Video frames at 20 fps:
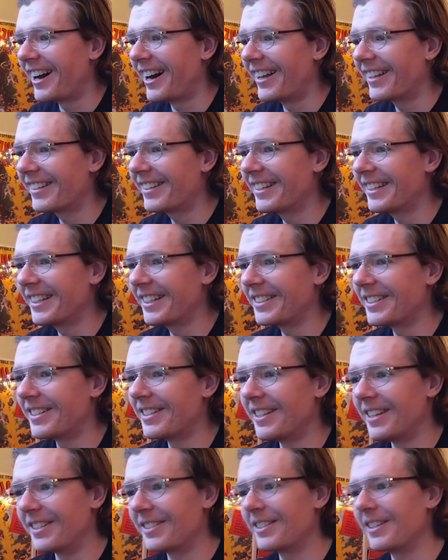I think it's
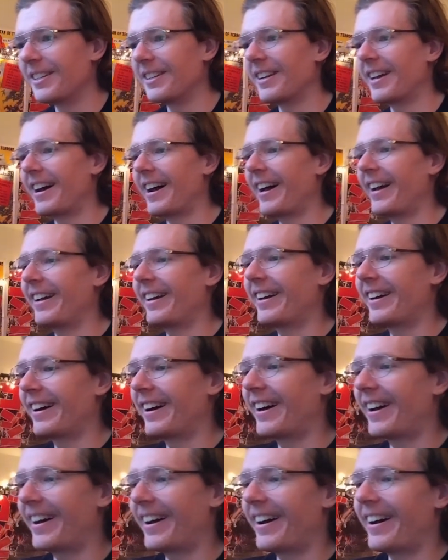decent. I
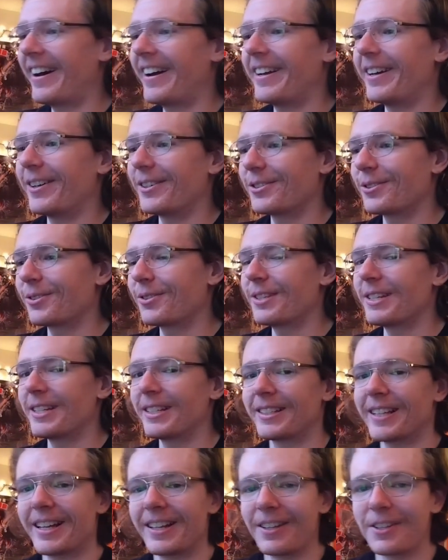also
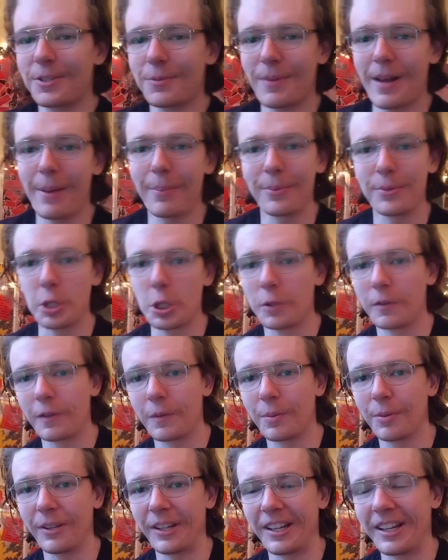think that this map is
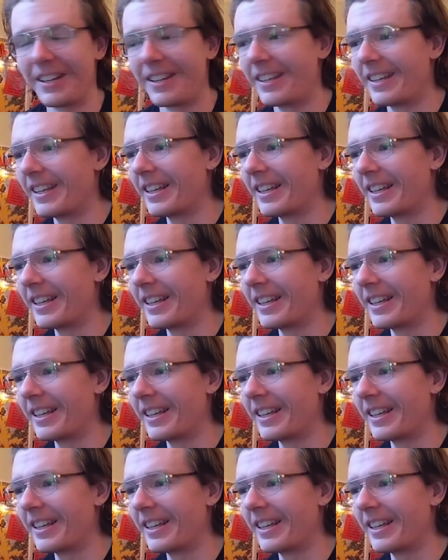overplayed.